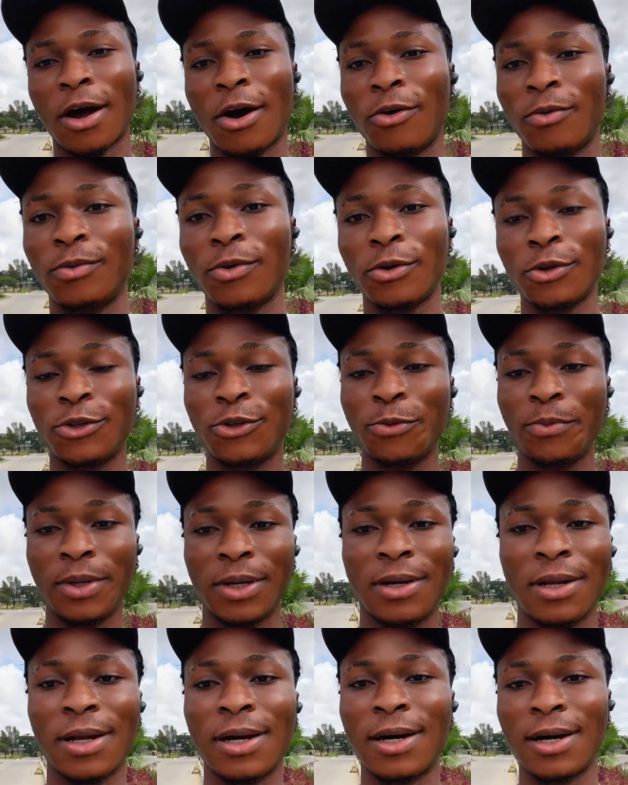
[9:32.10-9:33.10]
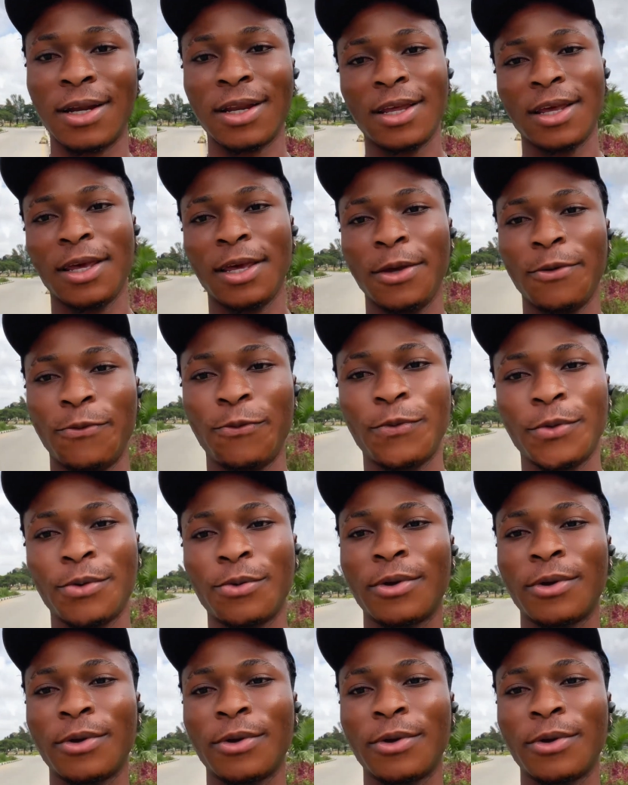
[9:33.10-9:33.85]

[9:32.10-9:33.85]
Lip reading: also be glad if we could